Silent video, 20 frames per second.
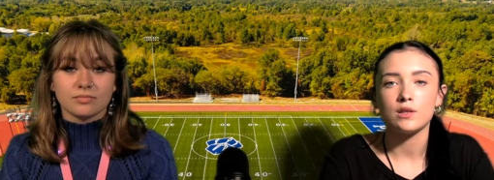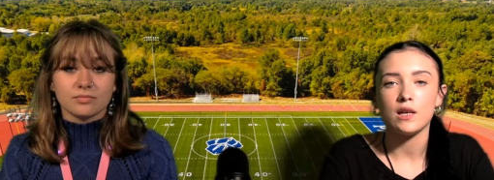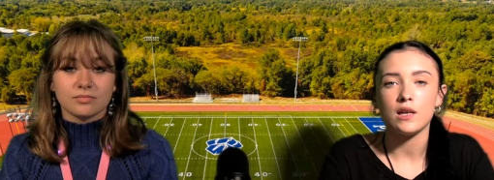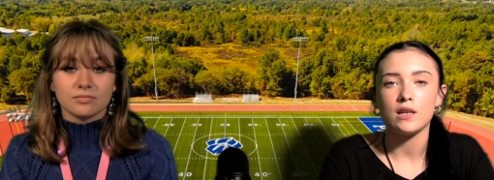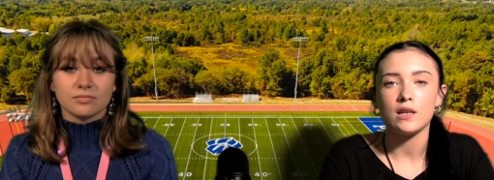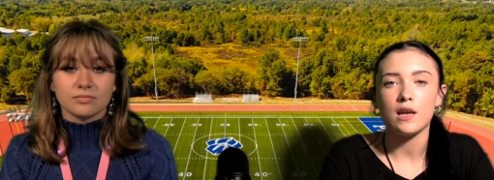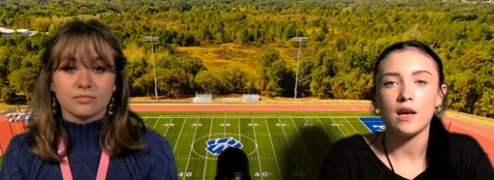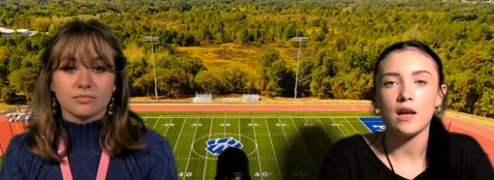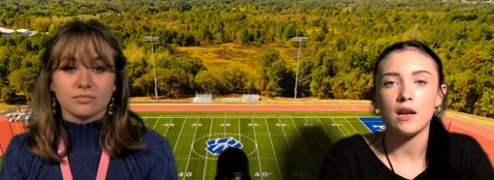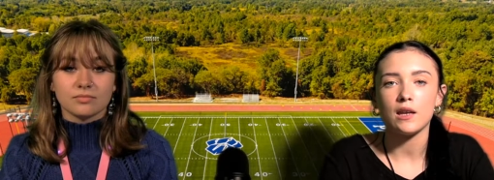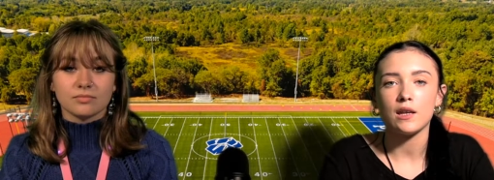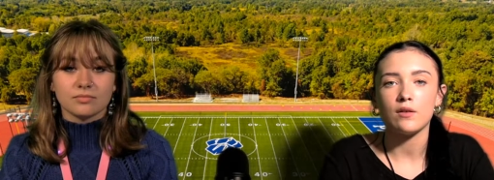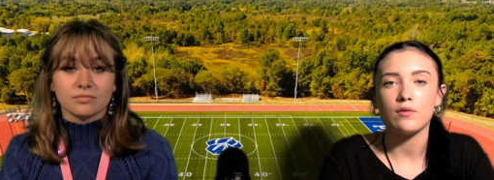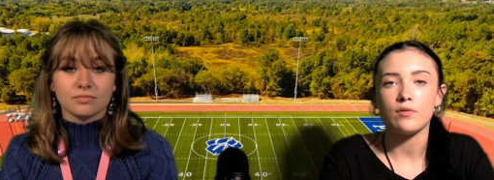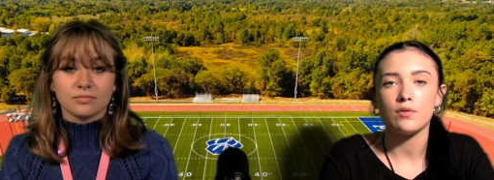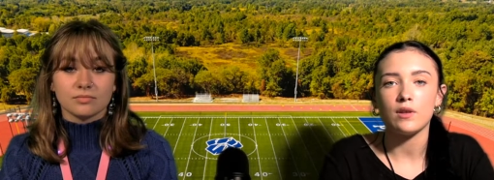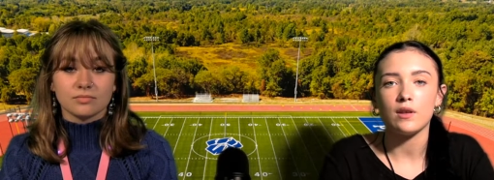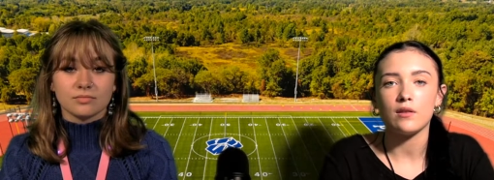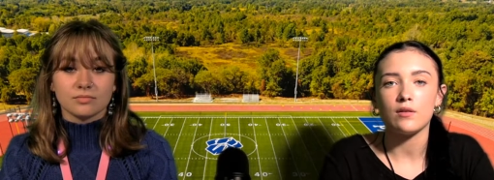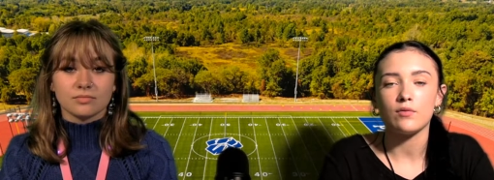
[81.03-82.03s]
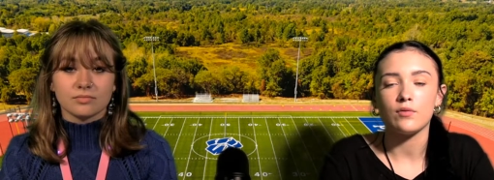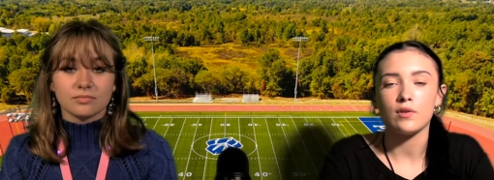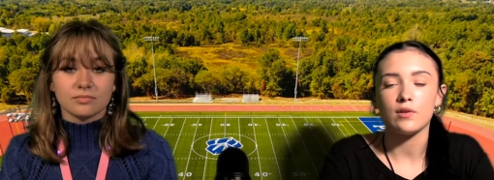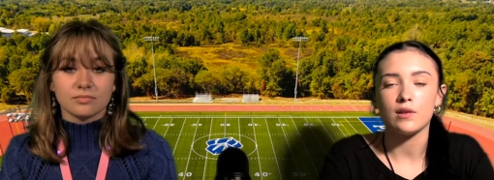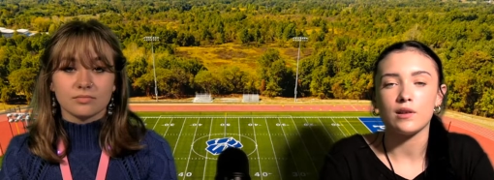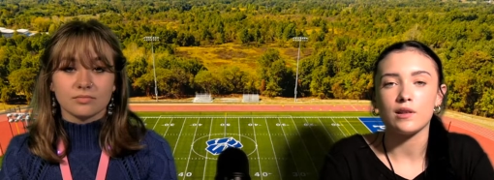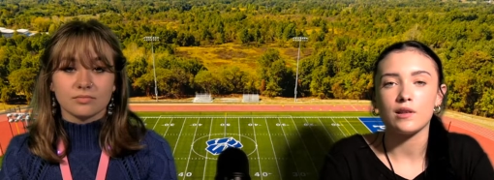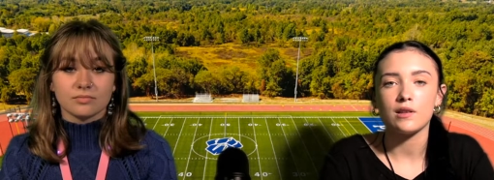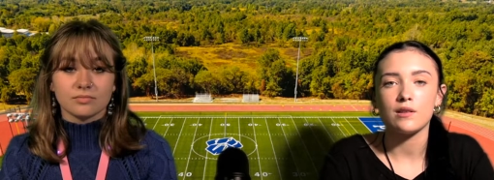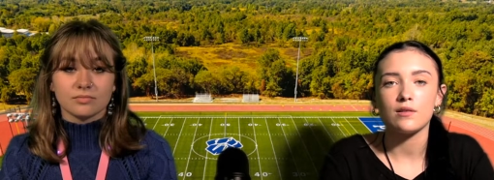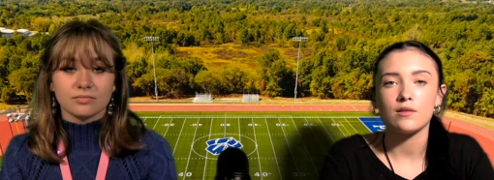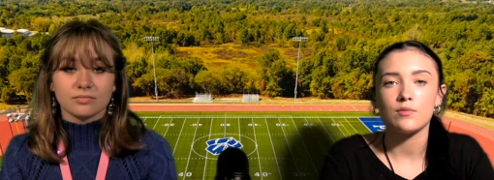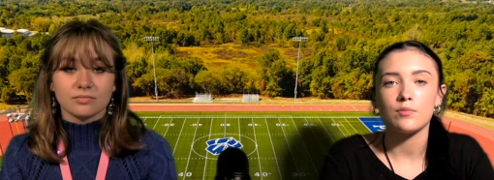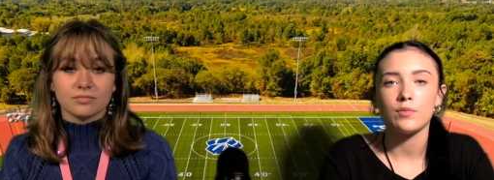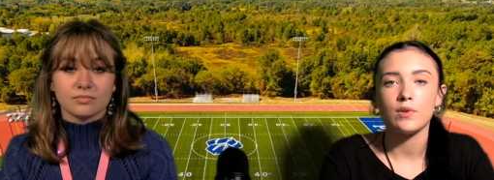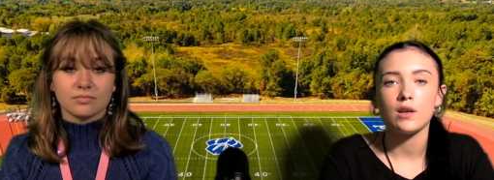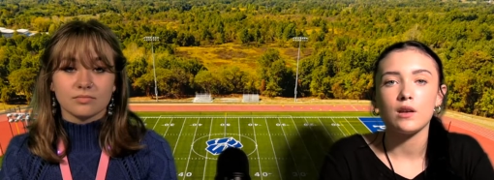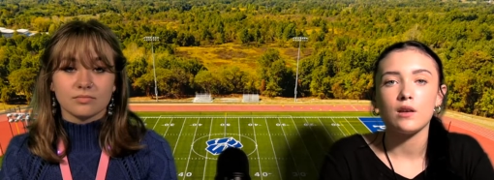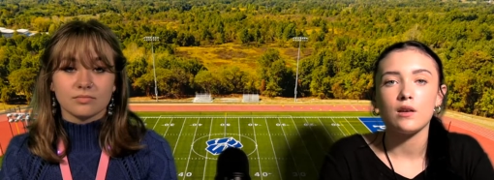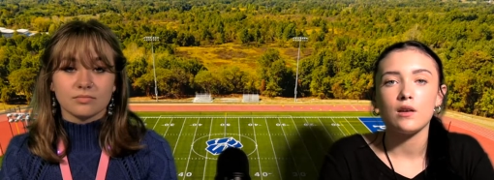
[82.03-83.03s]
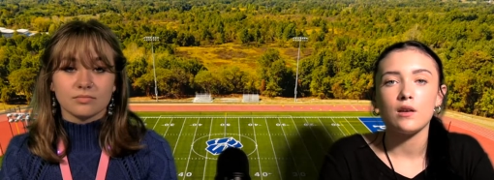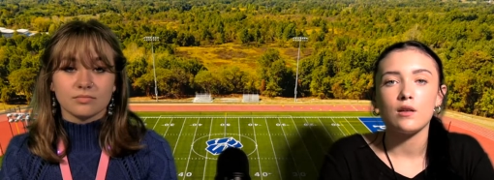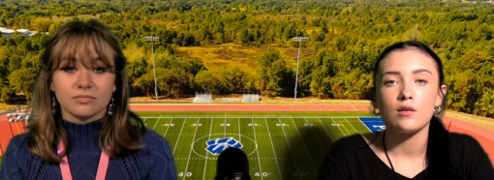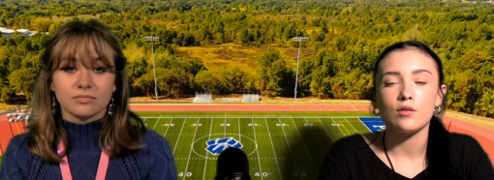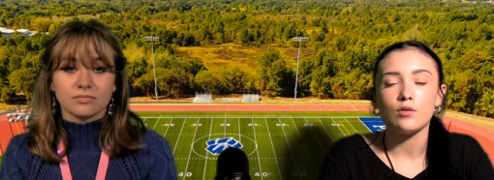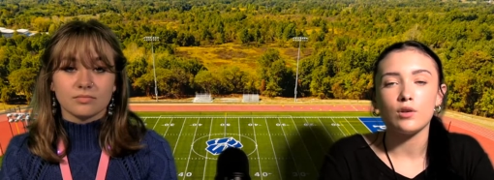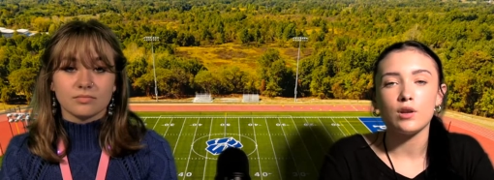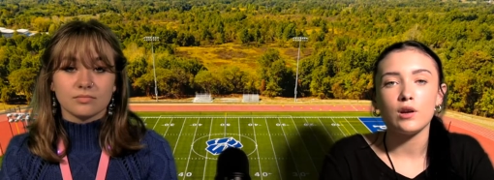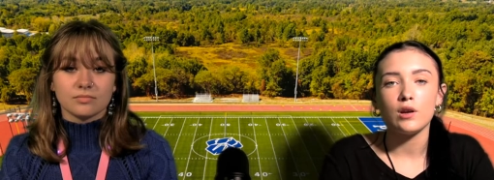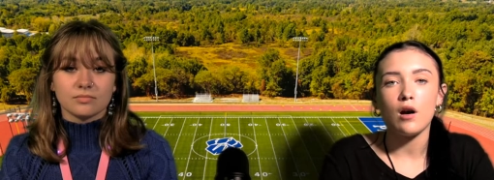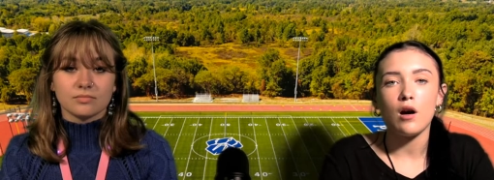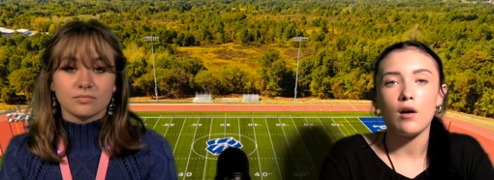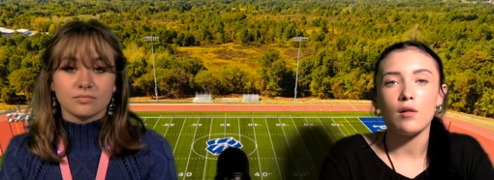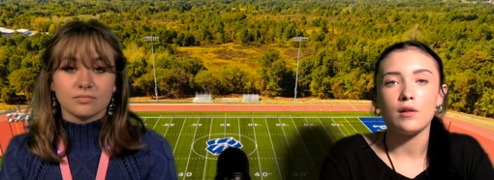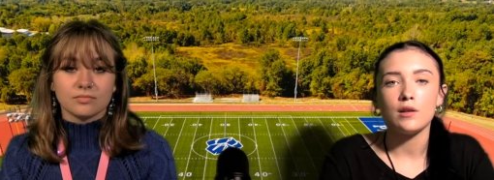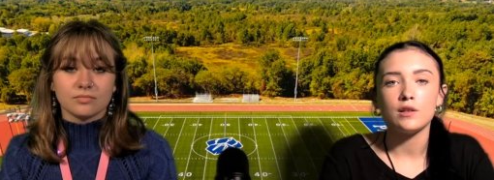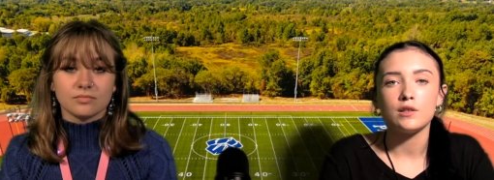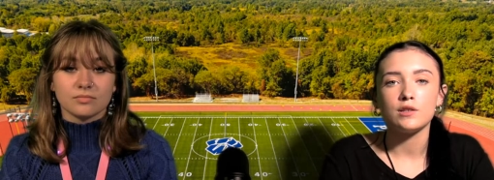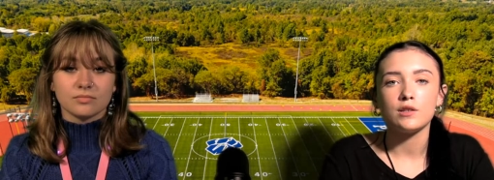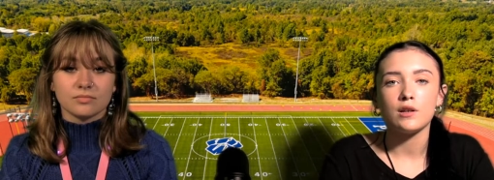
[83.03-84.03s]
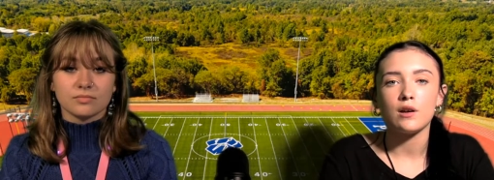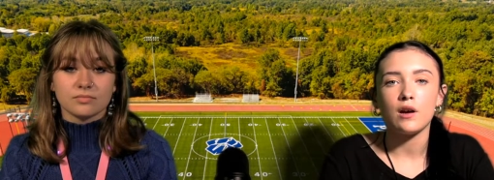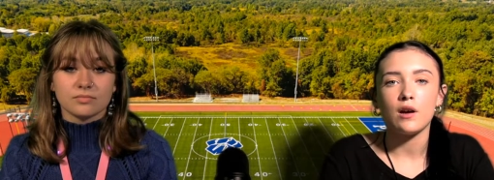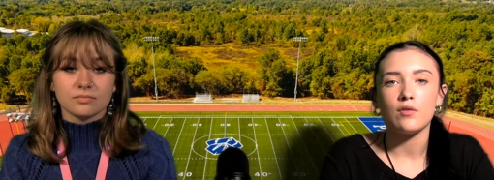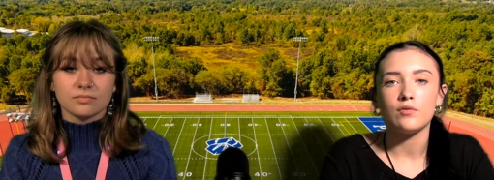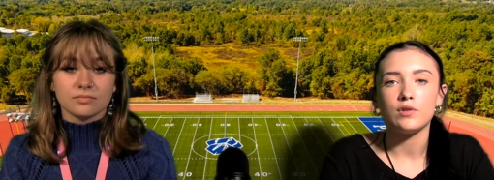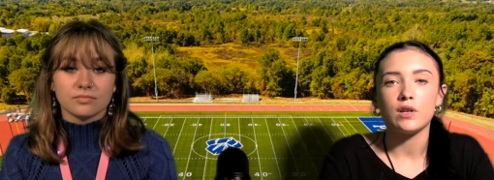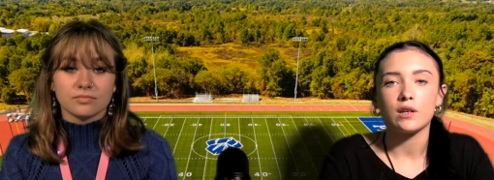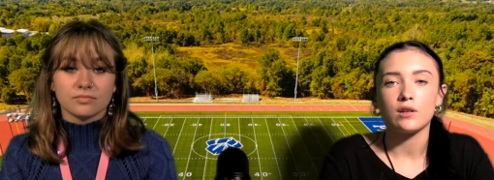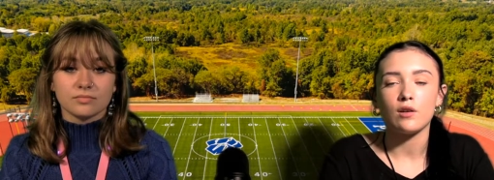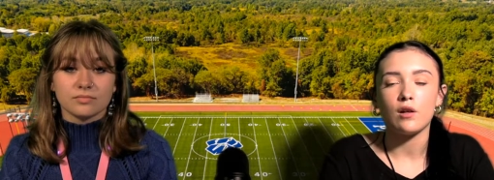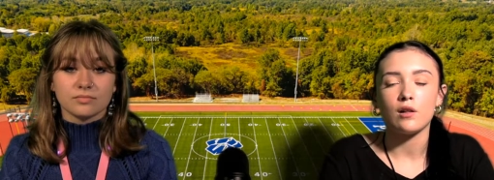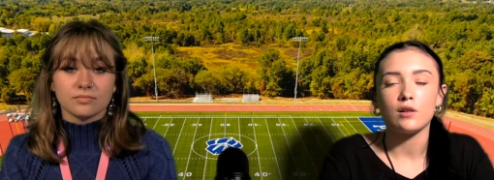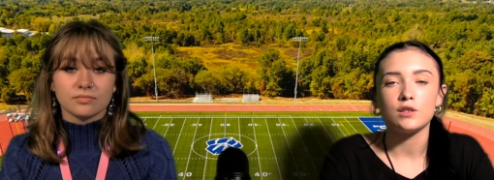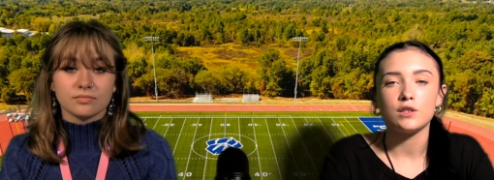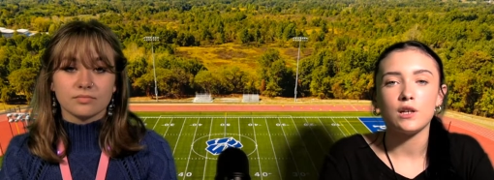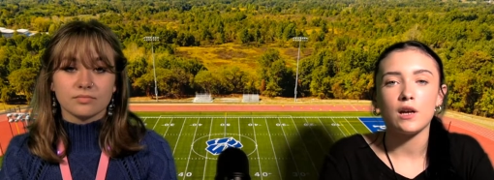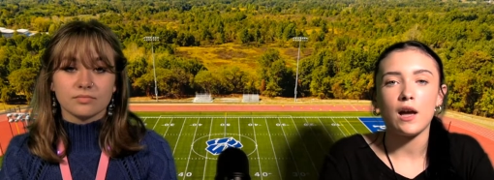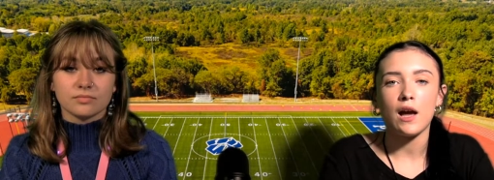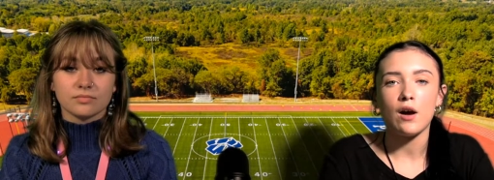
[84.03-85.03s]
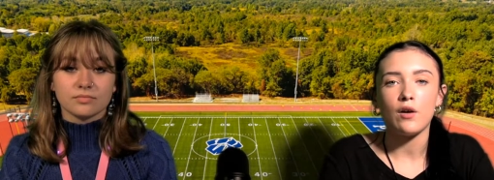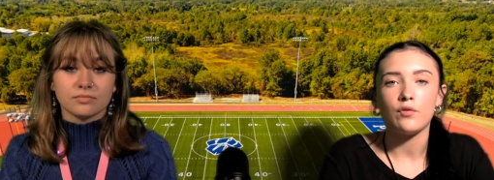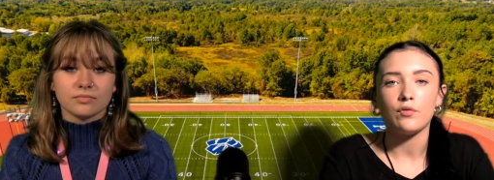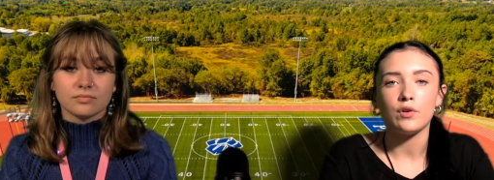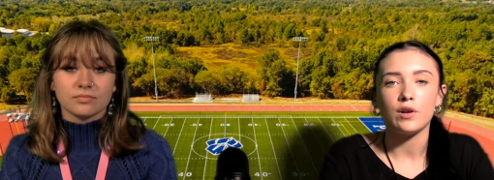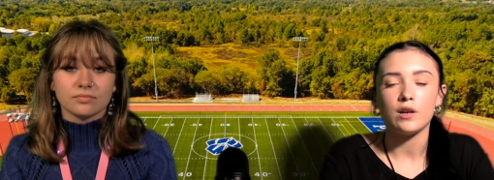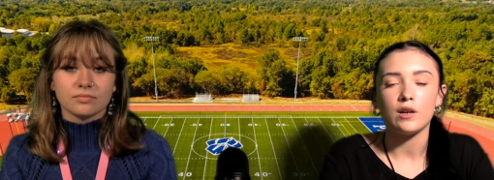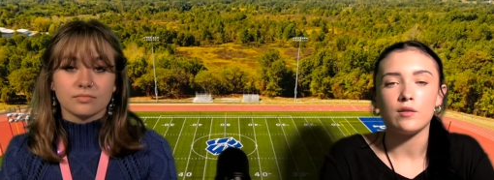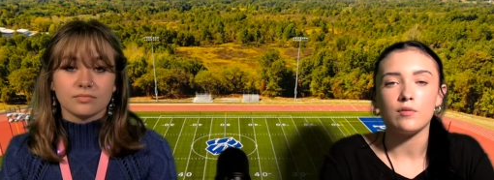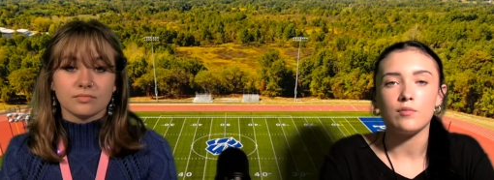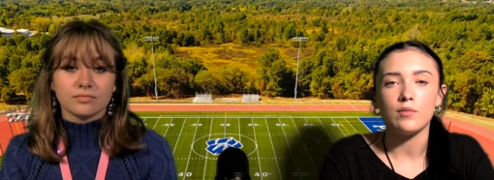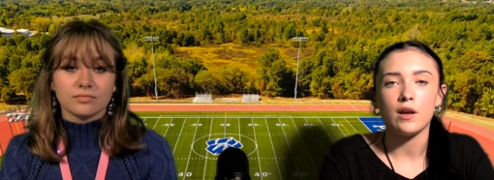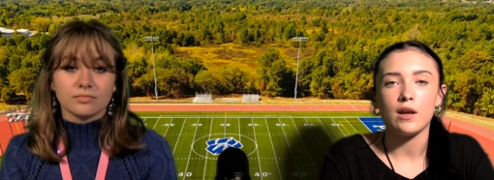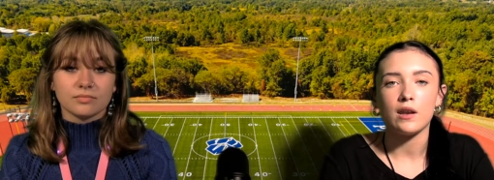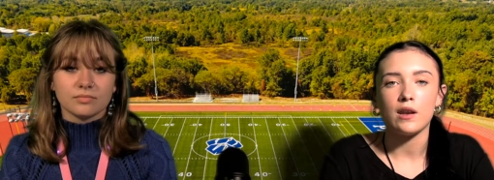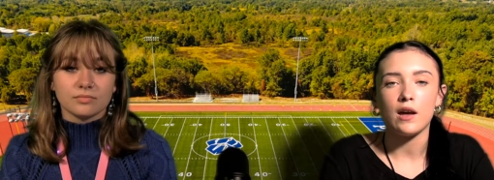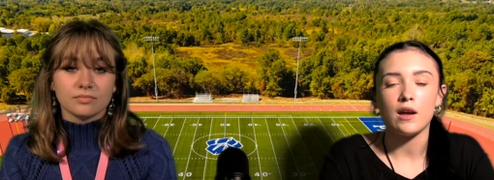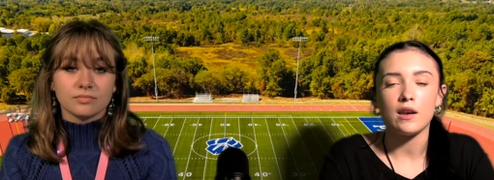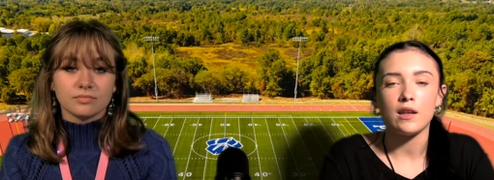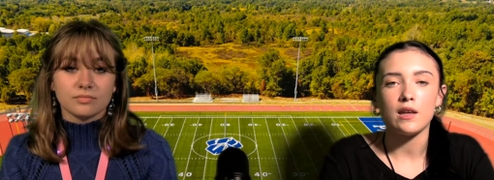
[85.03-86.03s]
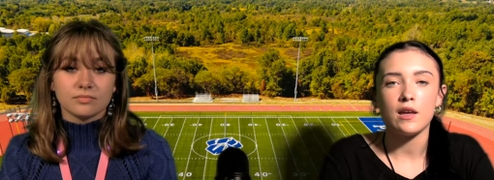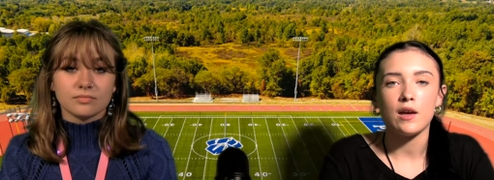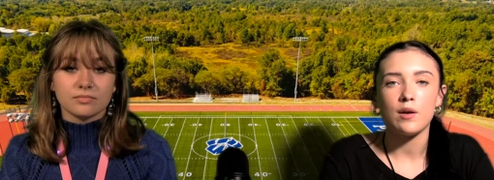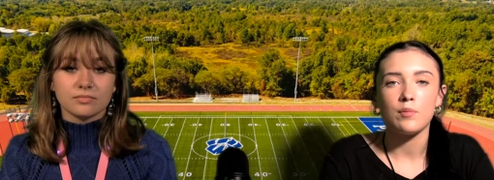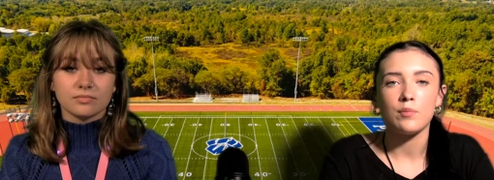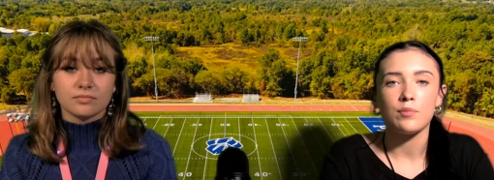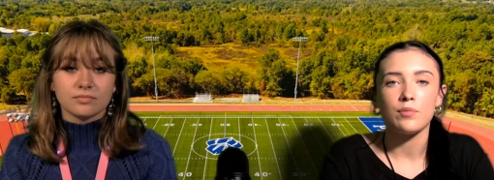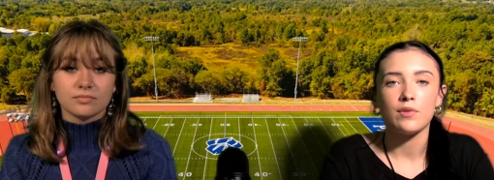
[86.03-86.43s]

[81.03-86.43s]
Speaker 1: any of these visits. SUNY College of Technology at Alfred at 9 a.m.,